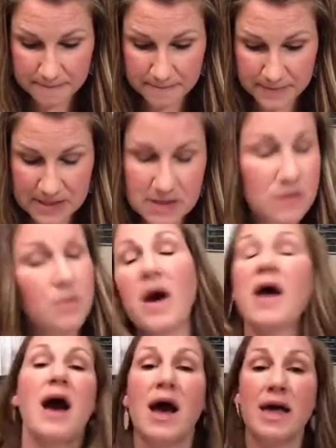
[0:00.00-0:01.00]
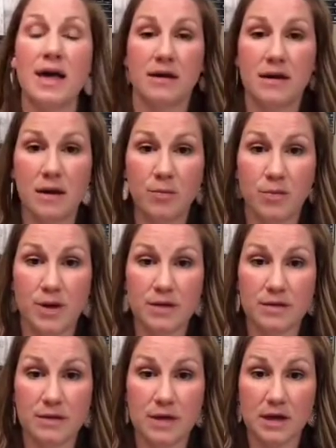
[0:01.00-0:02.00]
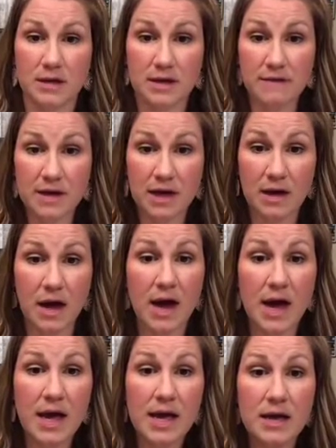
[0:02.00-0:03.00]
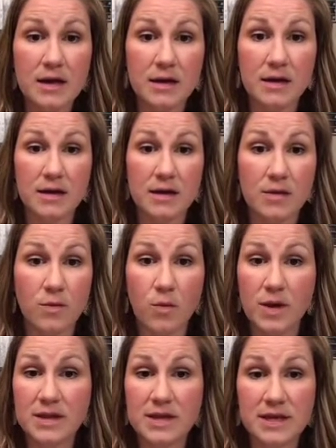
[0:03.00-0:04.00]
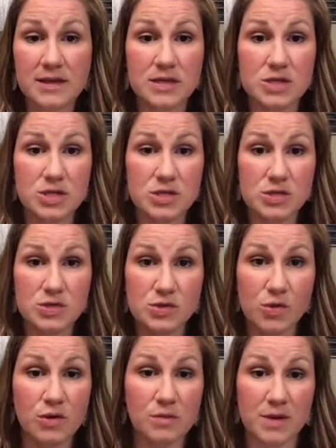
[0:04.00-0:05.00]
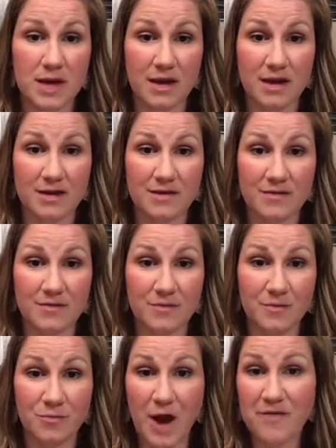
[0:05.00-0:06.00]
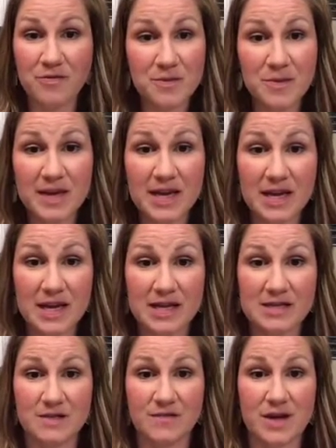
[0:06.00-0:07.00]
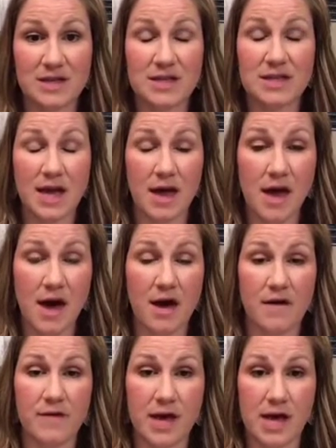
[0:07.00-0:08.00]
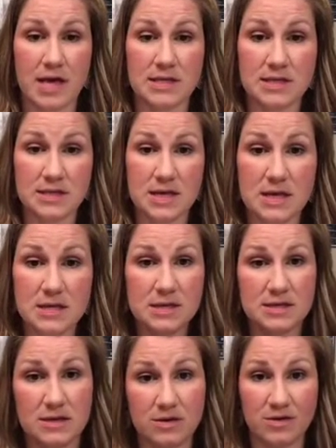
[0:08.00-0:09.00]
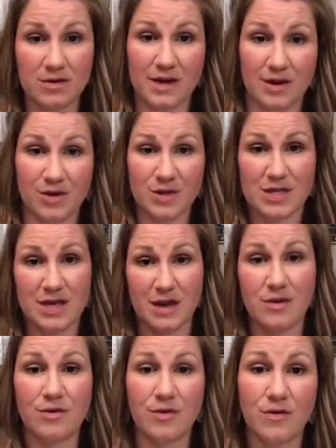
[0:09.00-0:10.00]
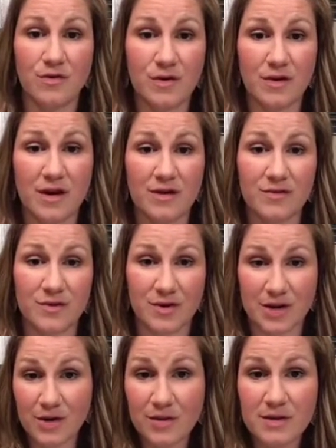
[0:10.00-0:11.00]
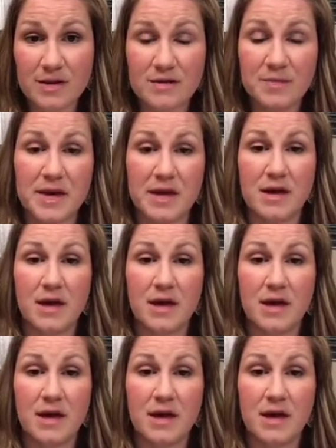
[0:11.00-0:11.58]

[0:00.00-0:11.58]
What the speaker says: this is why I ended up with Young Living. One thing that just sold me right from the beginning is the fact that they have a seed to seal guarantee. I don't know if a lot of you already know this, but